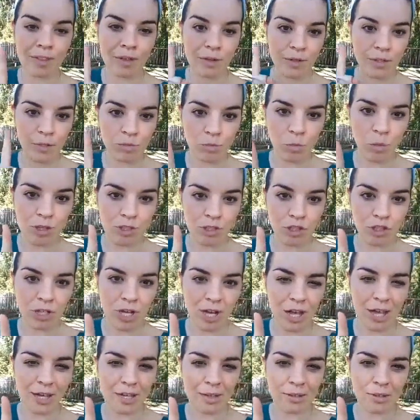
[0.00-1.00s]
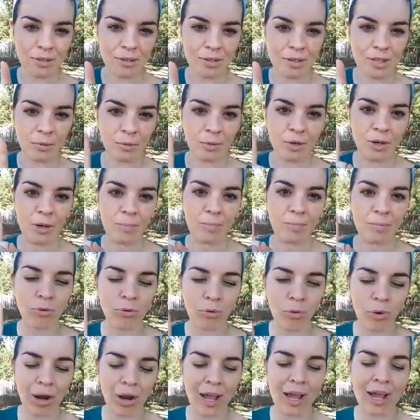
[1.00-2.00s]
There is one child that we are
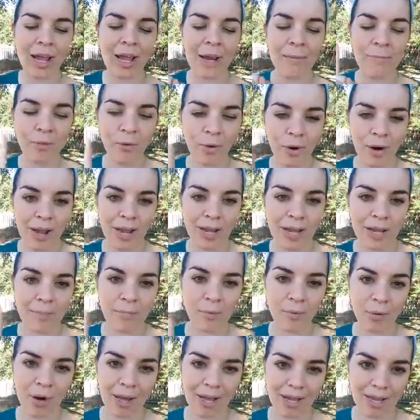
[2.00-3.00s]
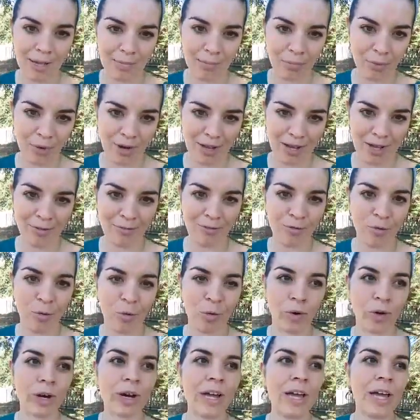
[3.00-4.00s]
praying and praying and praying and praying
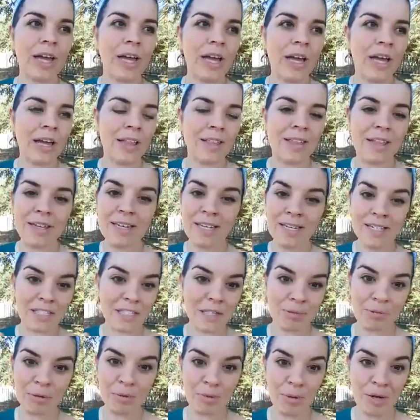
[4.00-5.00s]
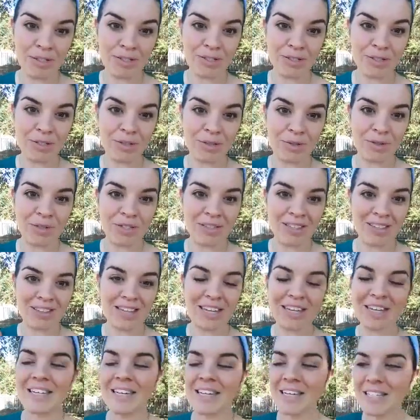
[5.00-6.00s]
for that needs to be rescued.
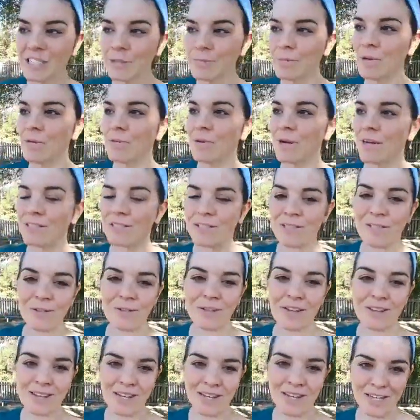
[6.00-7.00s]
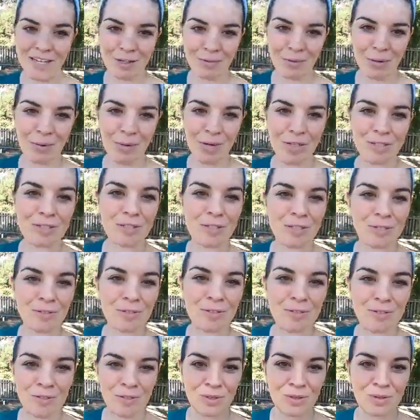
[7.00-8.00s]
They need to be rescued, and they need to be rescued
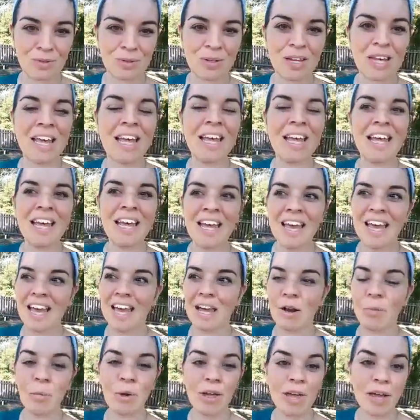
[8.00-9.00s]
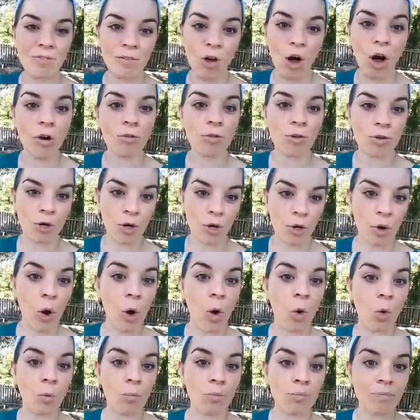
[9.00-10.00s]
soon. And we have offered our
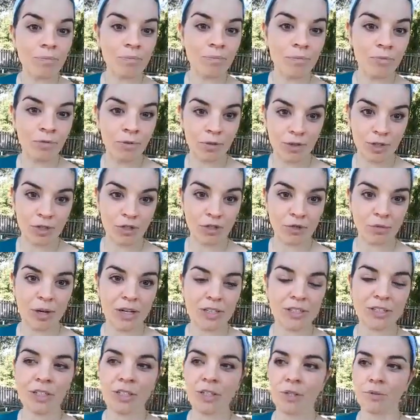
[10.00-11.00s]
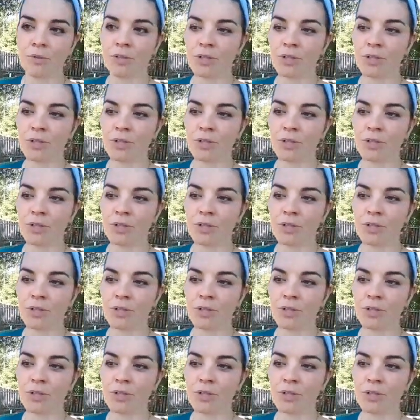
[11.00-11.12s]
home for this rescue.